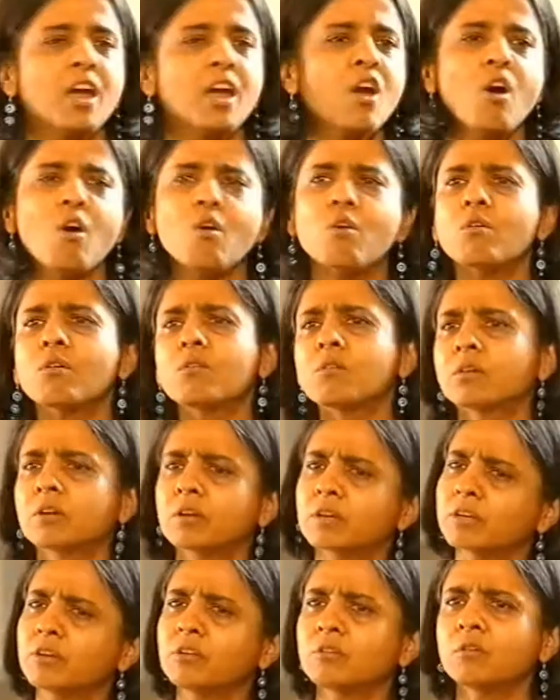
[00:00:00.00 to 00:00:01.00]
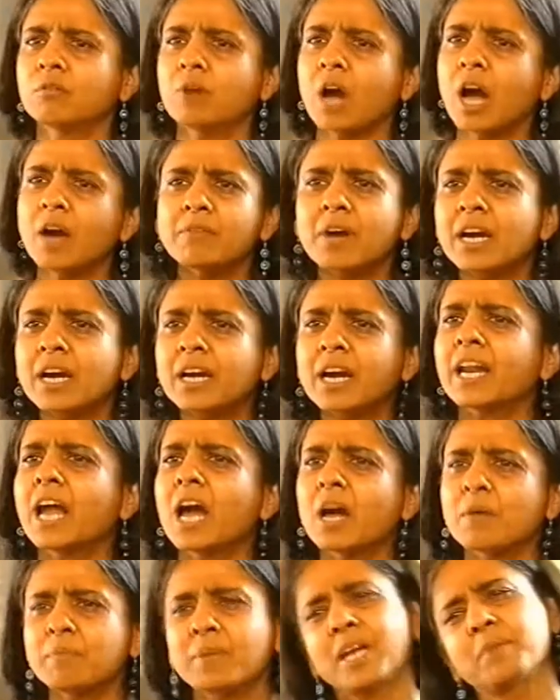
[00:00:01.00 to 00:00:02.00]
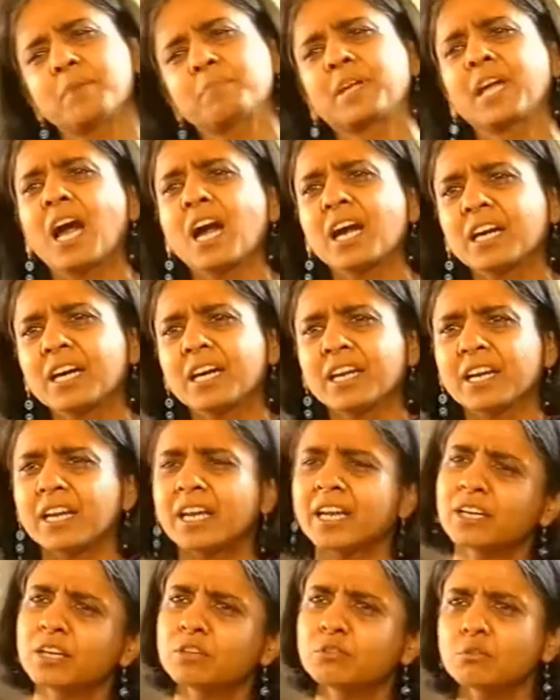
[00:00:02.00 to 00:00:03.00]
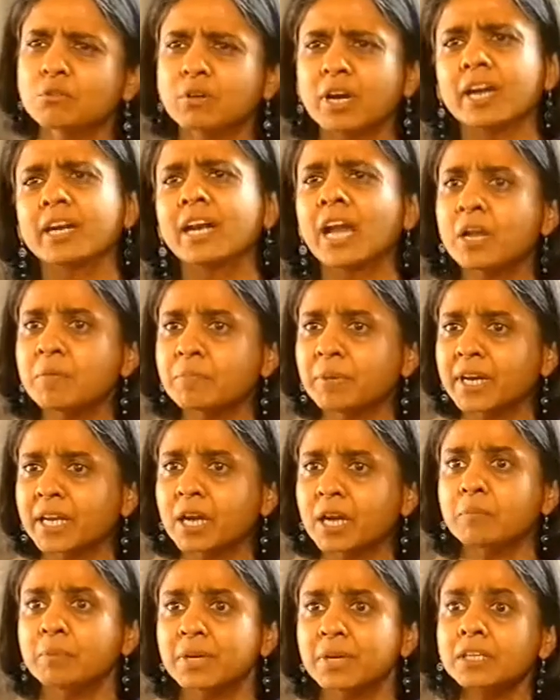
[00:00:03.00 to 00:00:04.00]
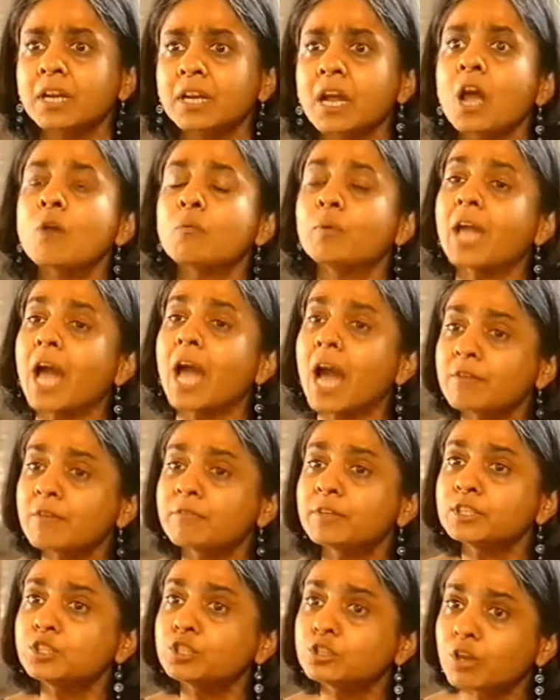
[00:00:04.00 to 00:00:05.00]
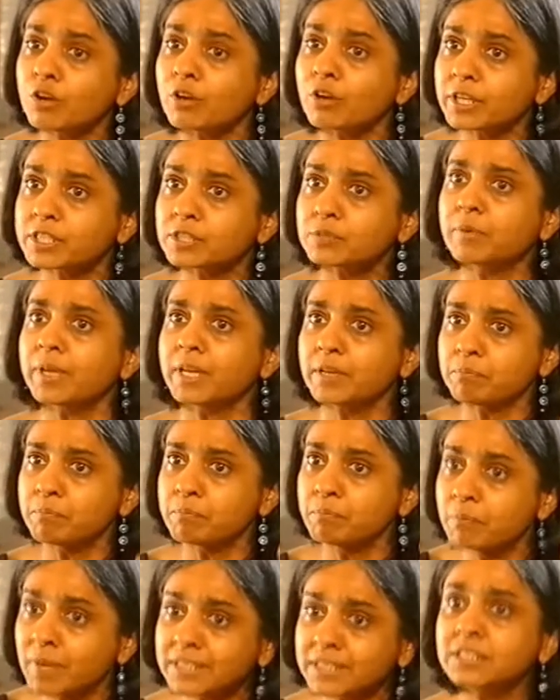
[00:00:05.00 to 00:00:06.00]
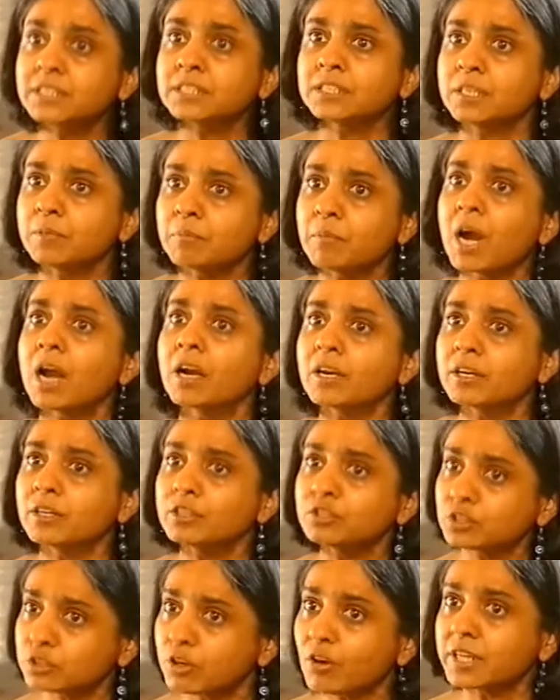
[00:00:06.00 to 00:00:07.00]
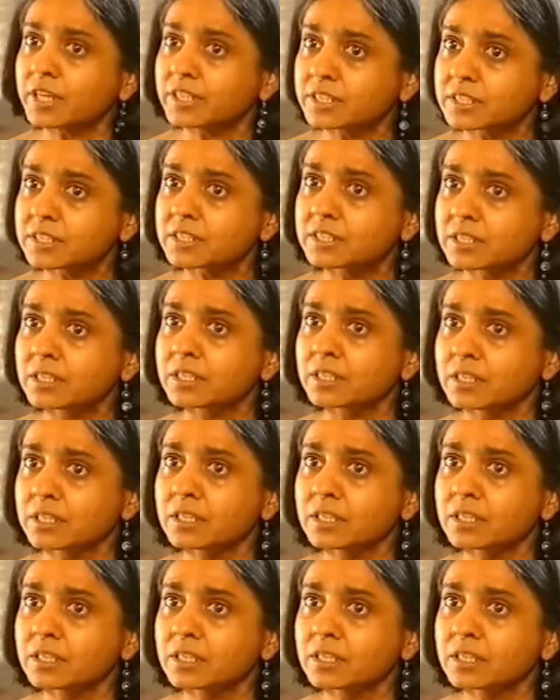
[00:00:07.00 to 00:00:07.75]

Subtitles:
say, oh, you know, hawa kharab hai, ab kya karein, ye to karna hi padega. But we have a choice. We must demand a choice.